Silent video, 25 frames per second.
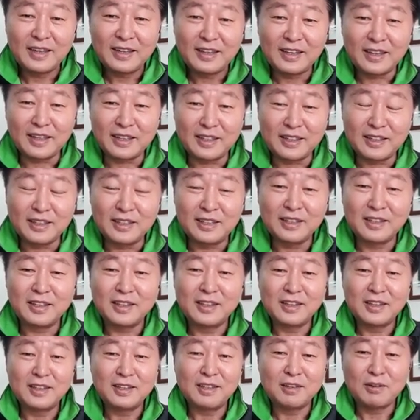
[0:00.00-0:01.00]
in
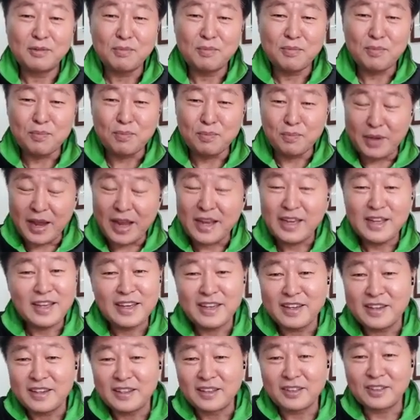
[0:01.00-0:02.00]
many
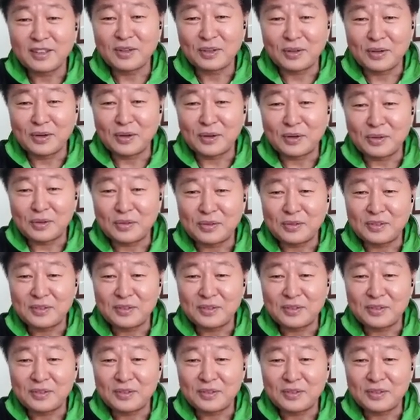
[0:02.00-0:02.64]
years ago